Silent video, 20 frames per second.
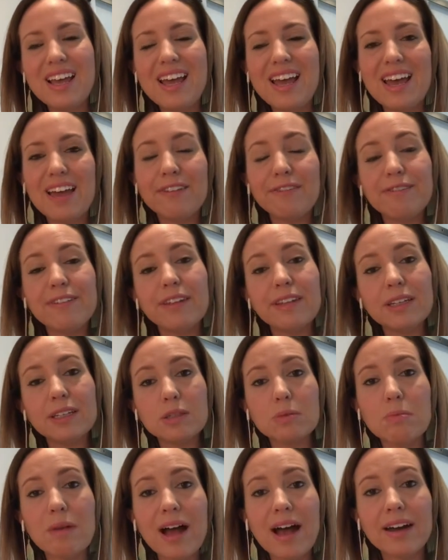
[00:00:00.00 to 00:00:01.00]
and feelings
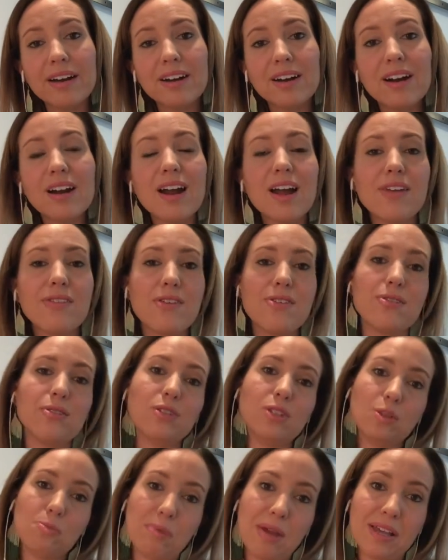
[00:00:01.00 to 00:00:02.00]
matter and that there's
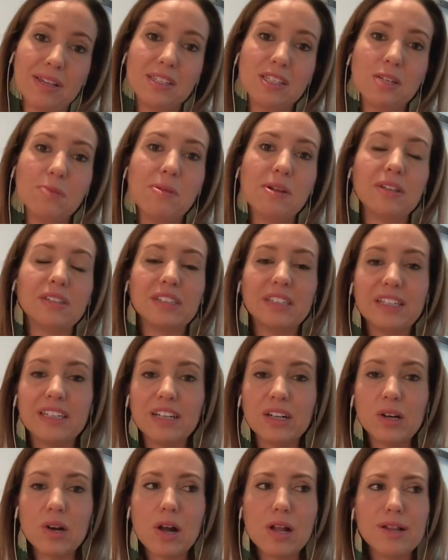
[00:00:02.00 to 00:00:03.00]
space to be able to
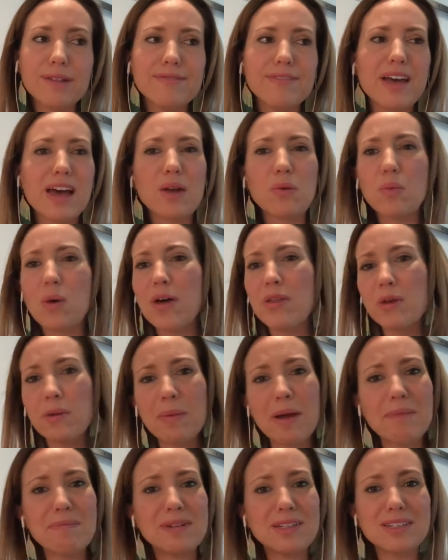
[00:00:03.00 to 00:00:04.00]
hear all of that. And while there
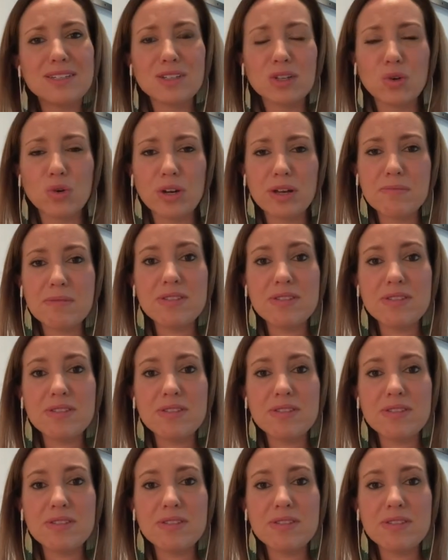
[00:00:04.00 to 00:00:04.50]
might be disagreement,